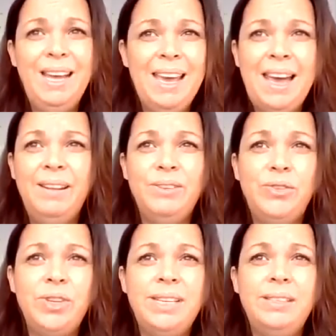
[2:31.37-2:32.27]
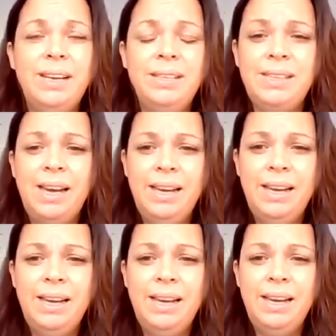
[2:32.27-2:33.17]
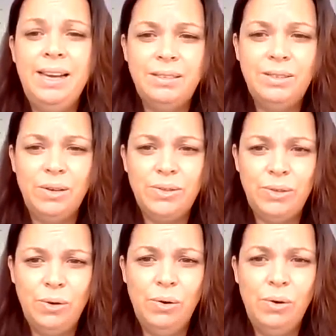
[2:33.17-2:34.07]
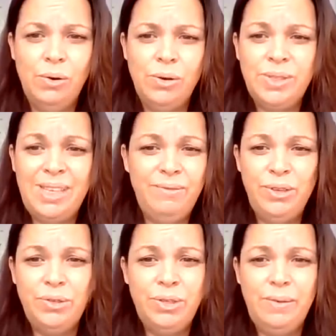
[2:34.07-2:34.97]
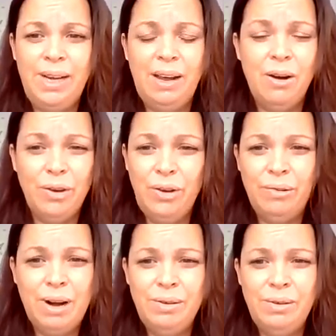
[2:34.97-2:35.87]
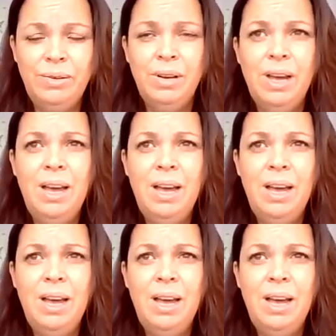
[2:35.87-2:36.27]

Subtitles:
again, stress and anxiety that starts to cause, even just doing it on your own,